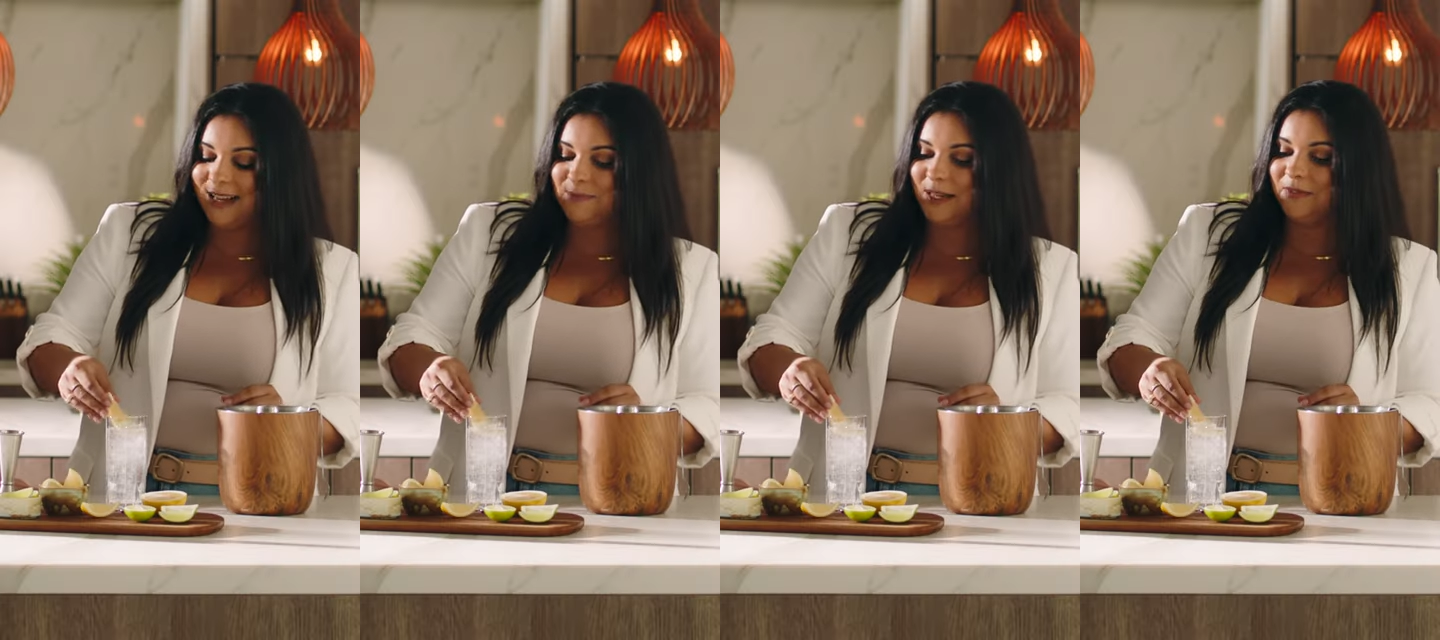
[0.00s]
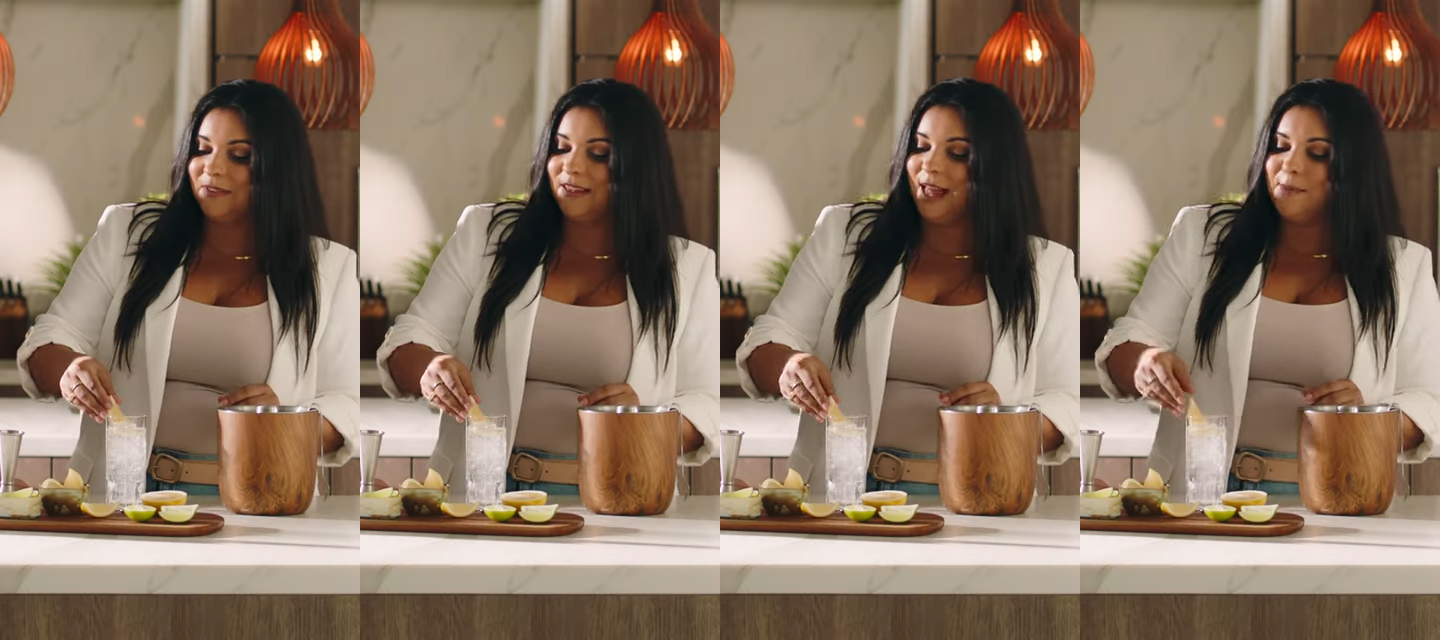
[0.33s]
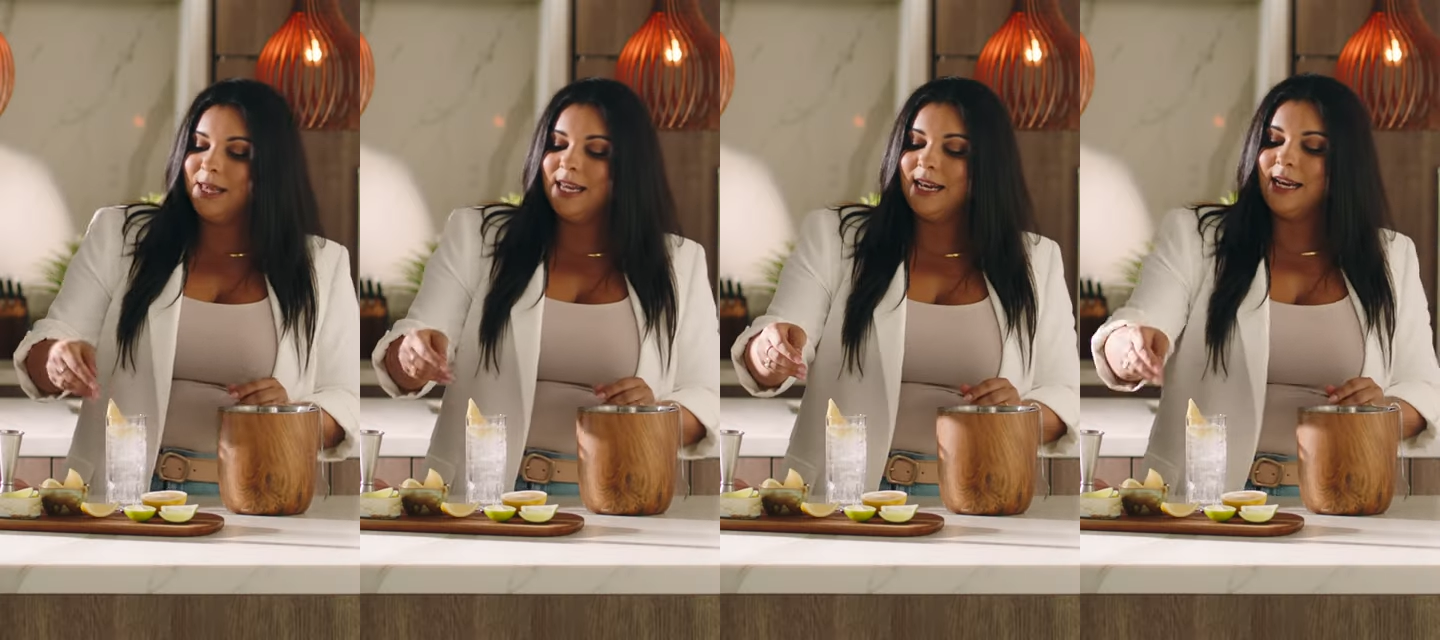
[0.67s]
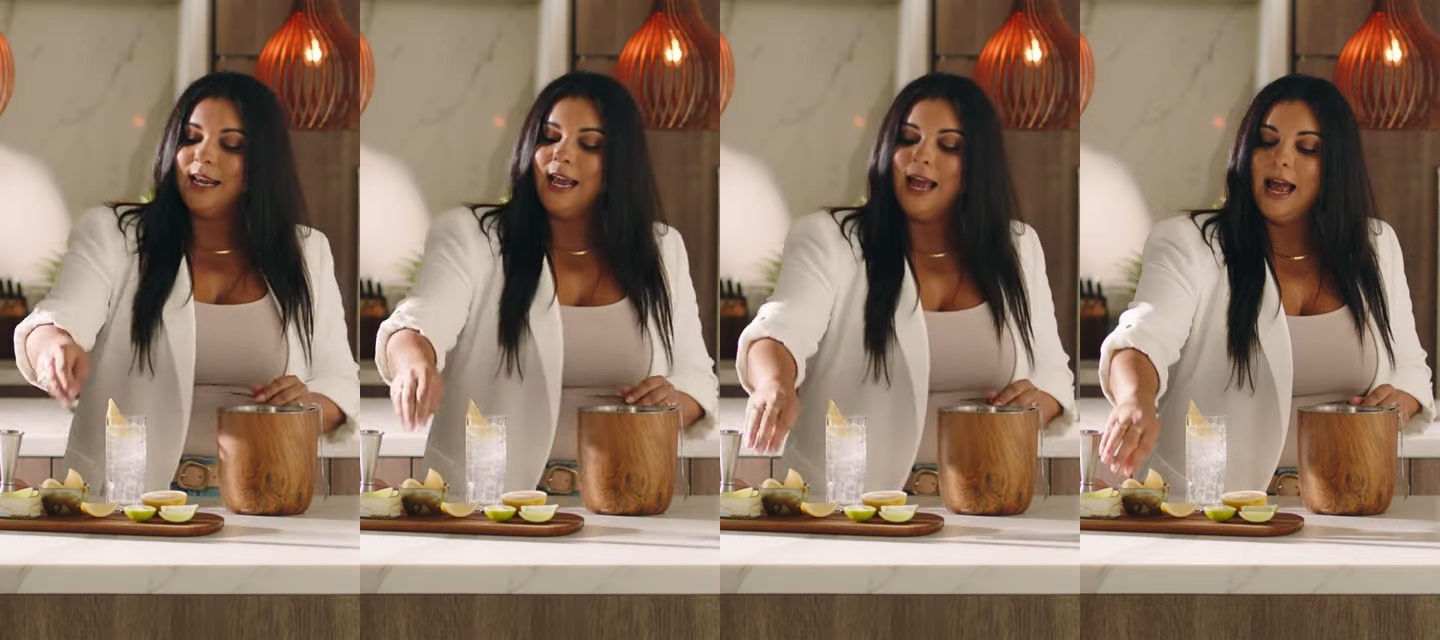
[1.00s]
a bit of lemon
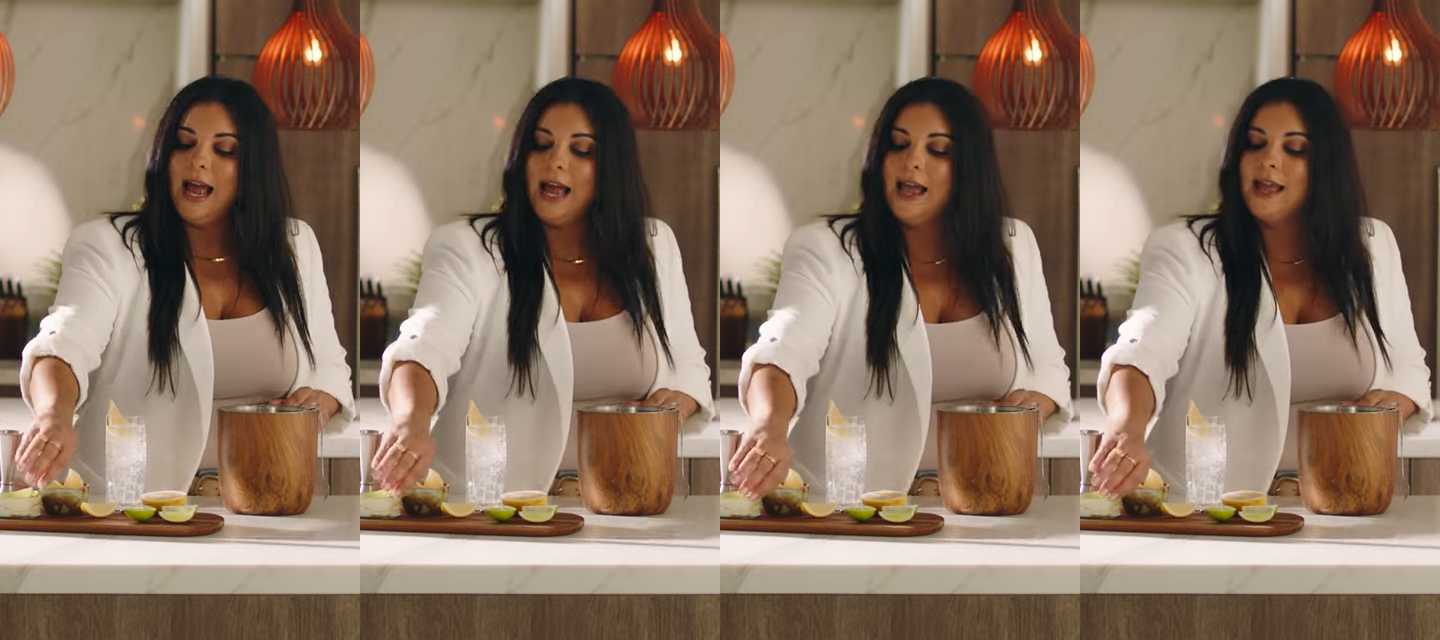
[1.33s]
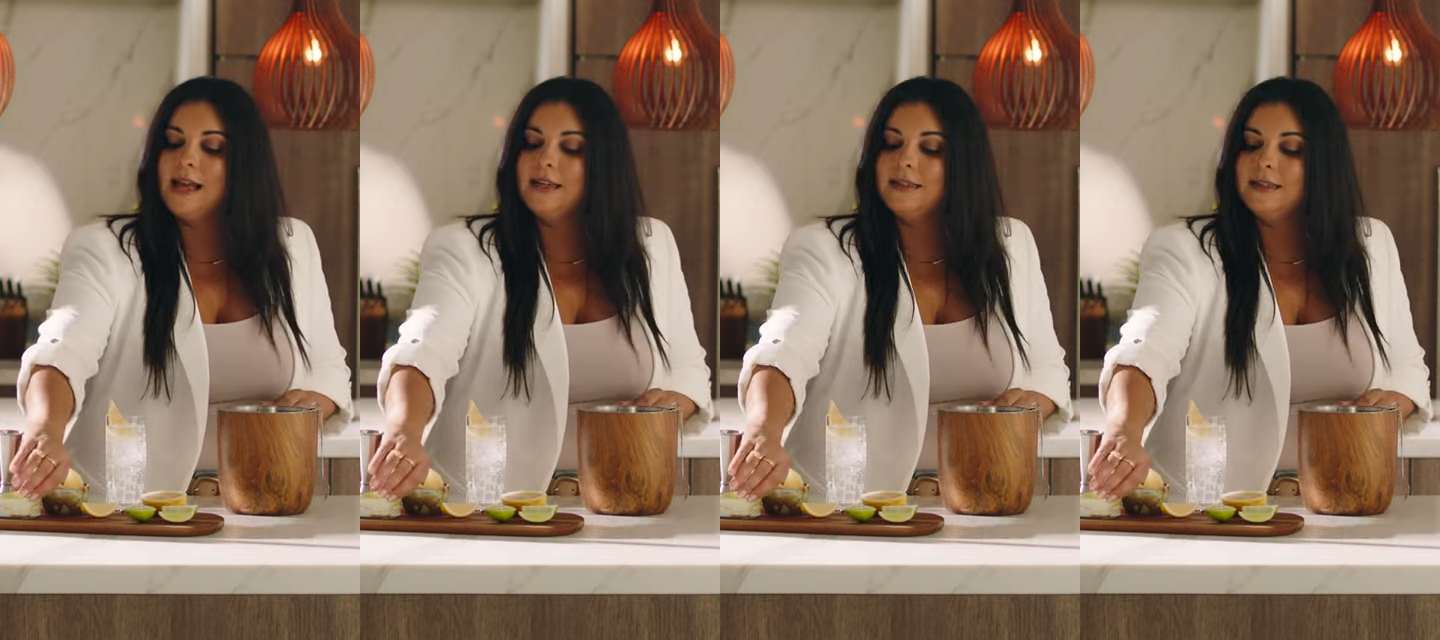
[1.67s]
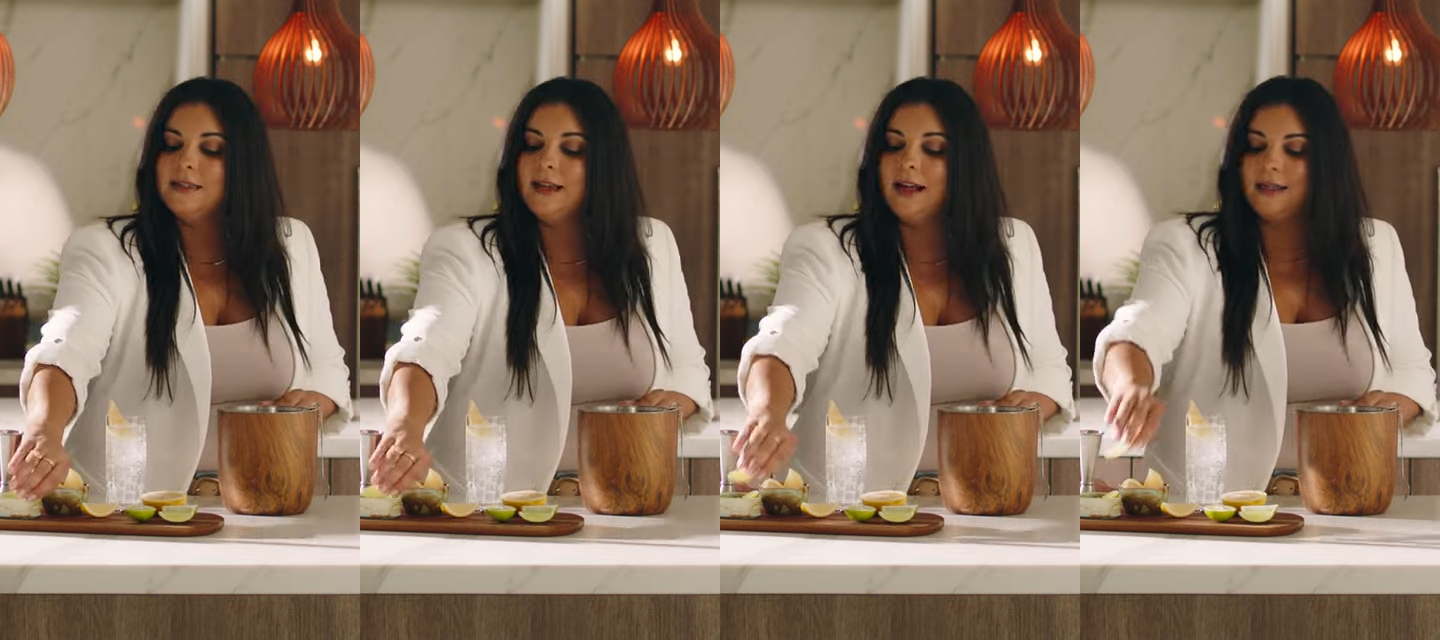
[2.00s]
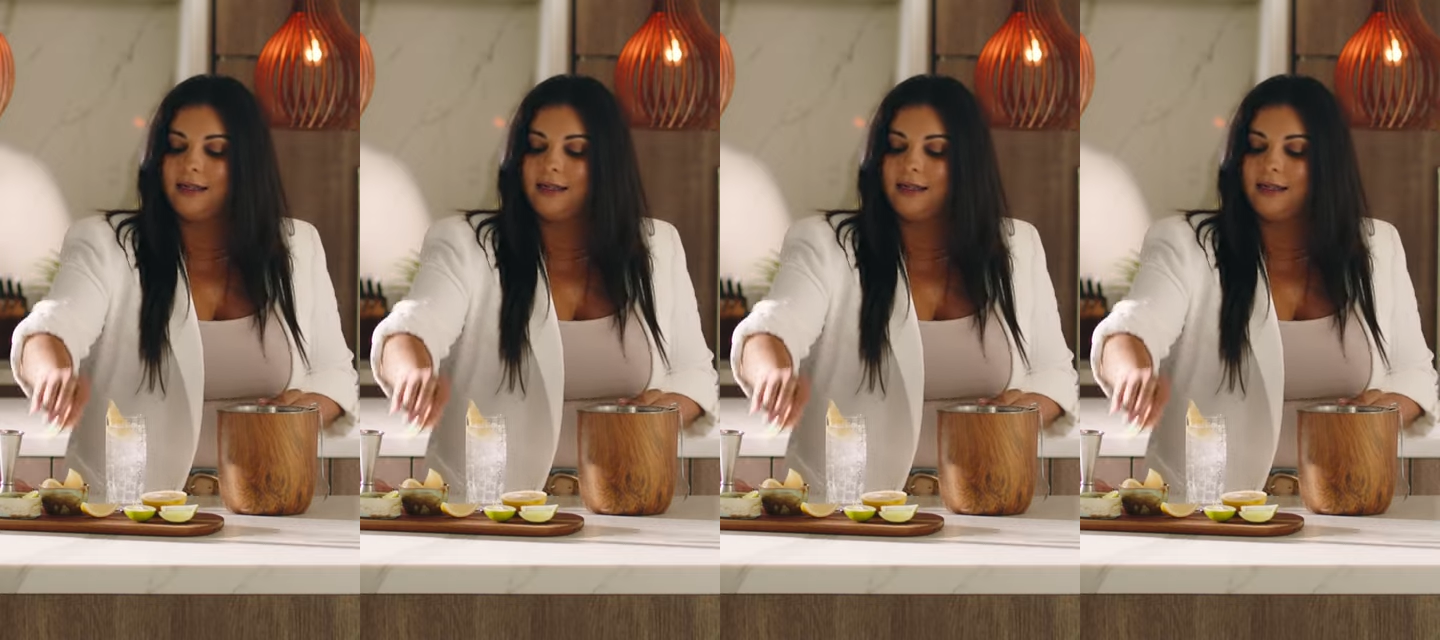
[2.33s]
and a